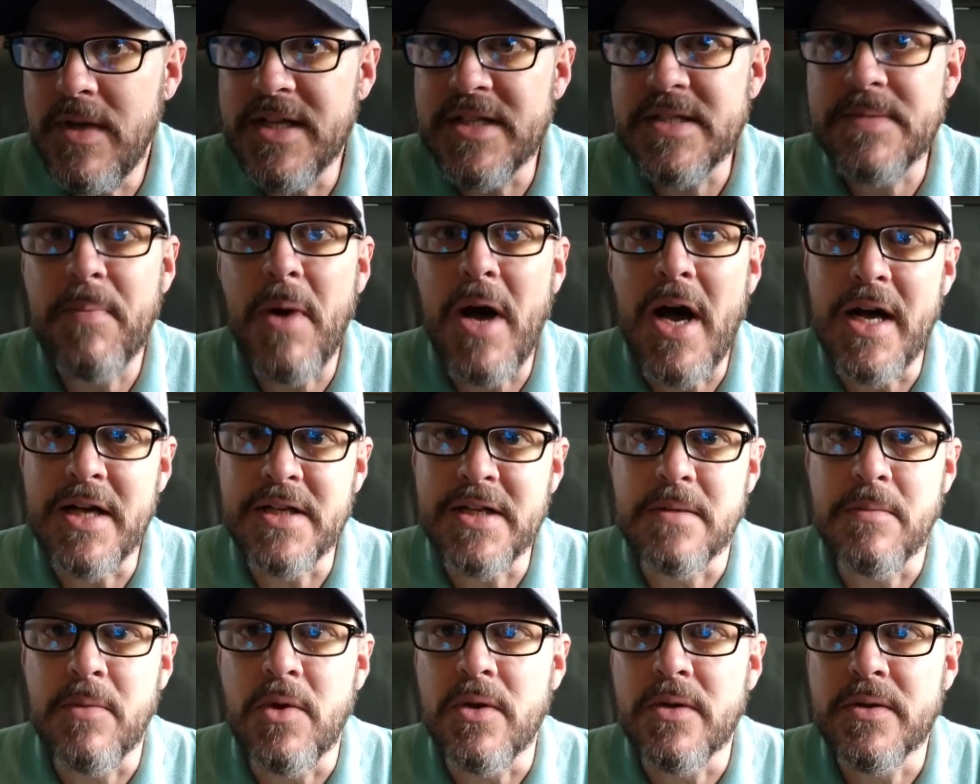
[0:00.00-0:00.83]

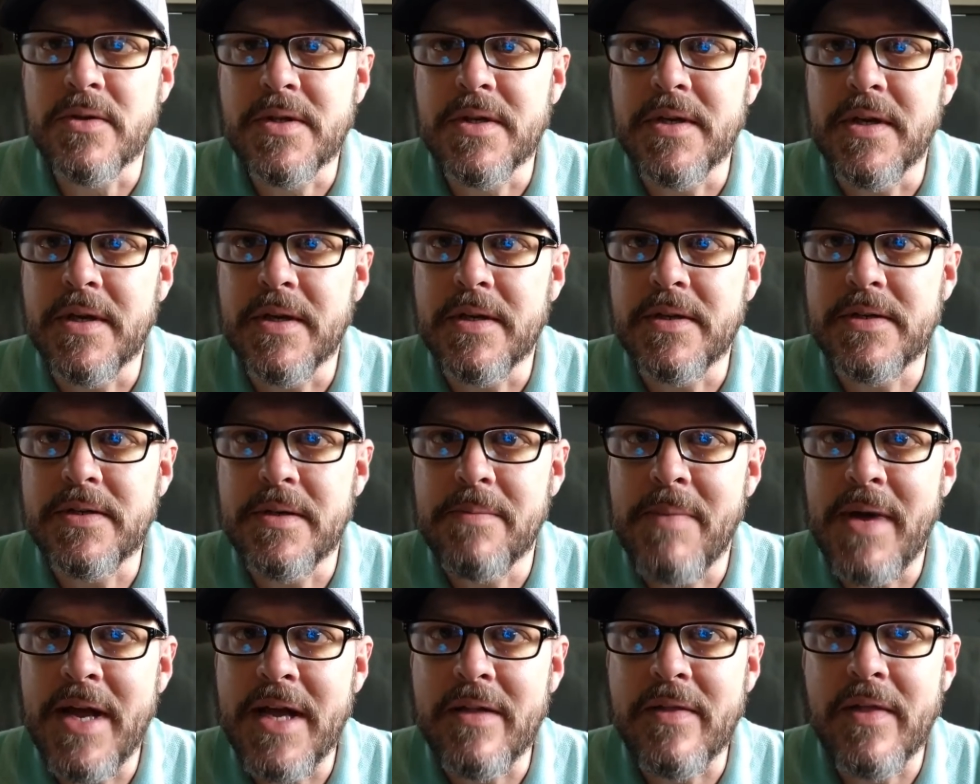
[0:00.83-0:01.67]
possible to
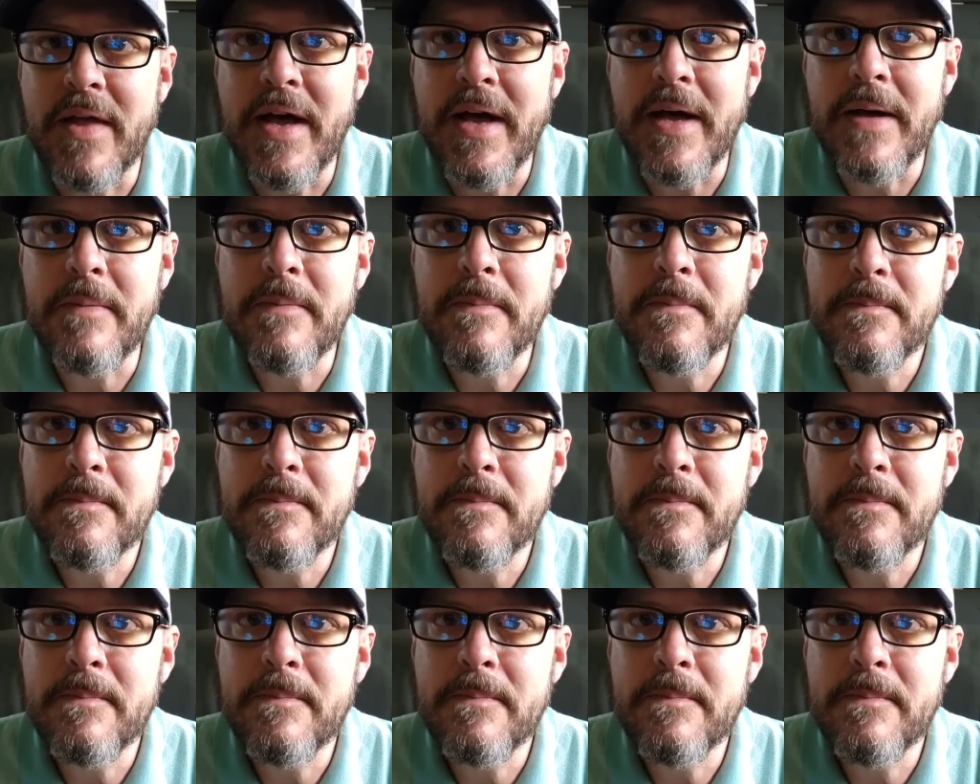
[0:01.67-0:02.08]
make that.